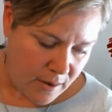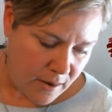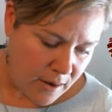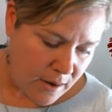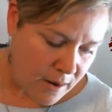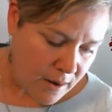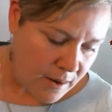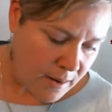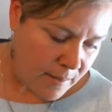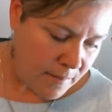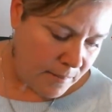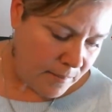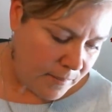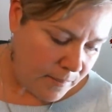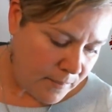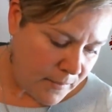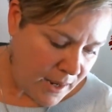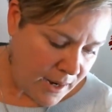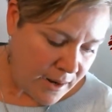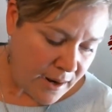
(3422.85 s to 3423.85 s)
And
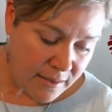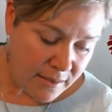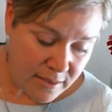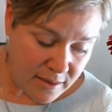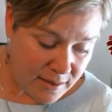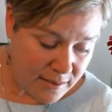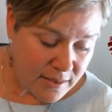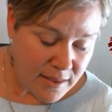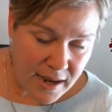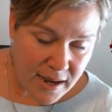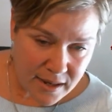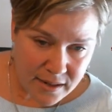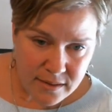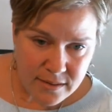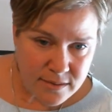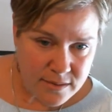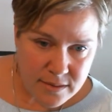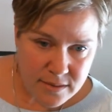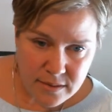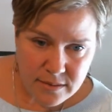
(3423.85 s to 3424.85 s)
I think that is